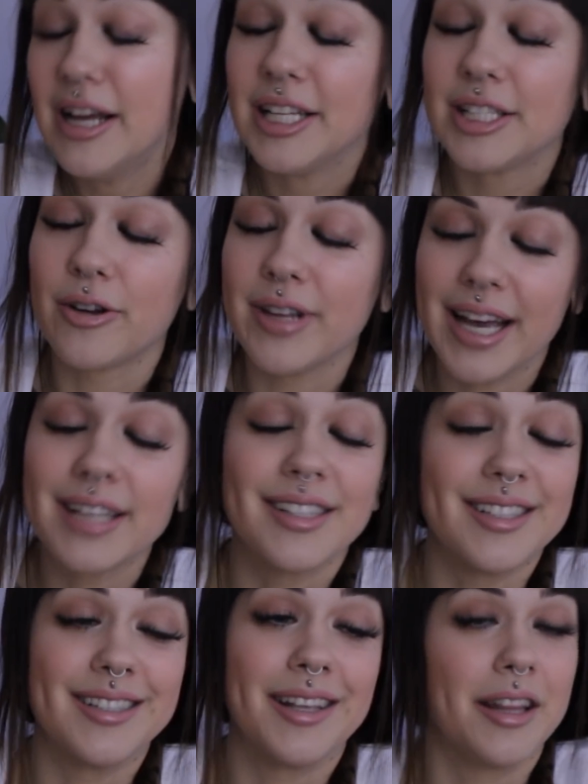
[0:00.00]
So yes,
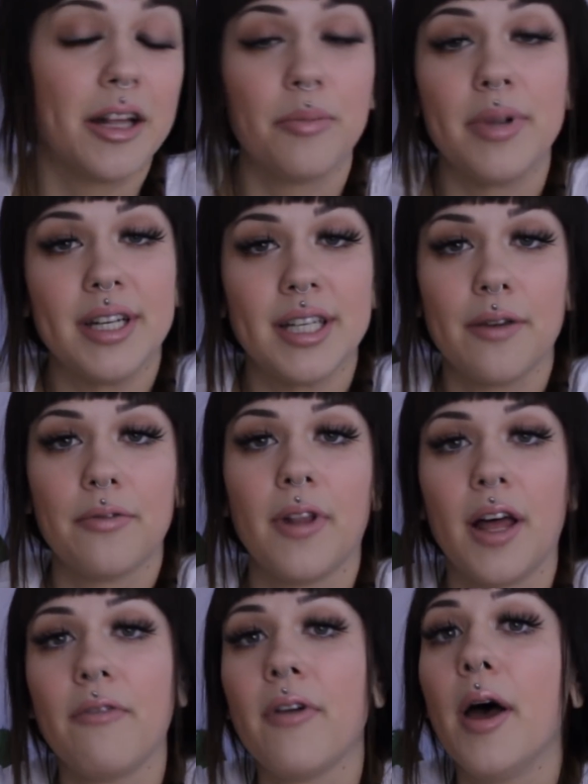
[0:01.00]
this is a little bit of tough
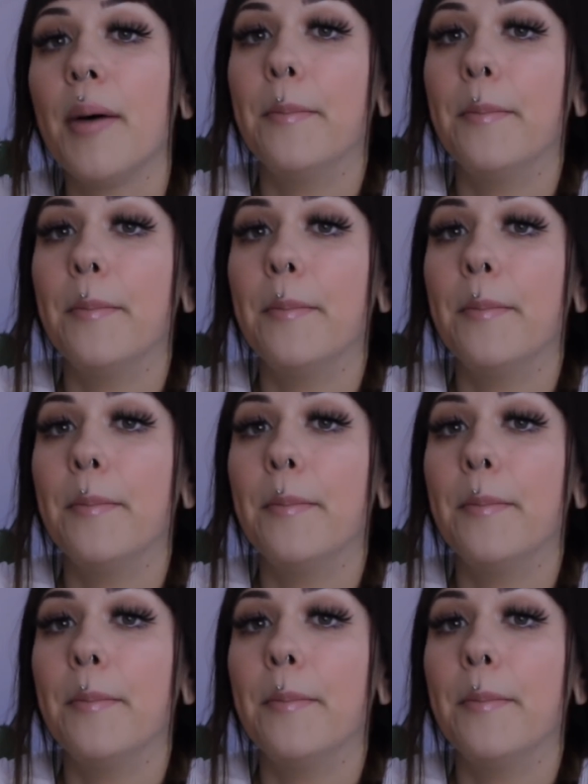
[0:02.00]
love,